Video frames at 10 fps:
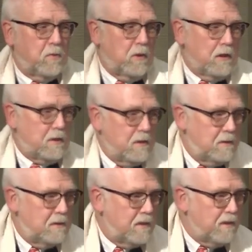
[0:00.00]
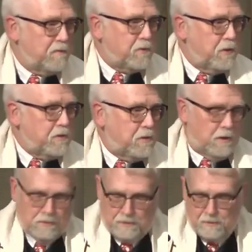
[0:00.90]
work of
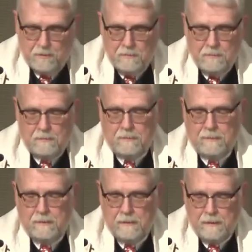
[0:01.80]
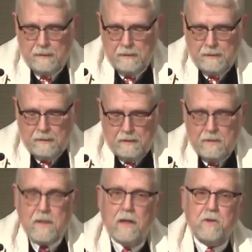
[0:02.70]
Christians.
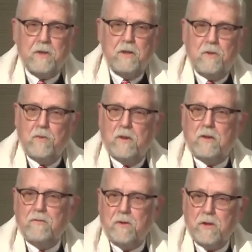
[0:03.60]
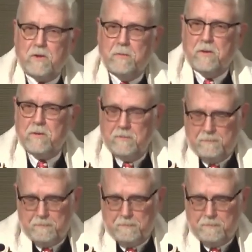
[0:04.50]
It's actually the work of Christmas.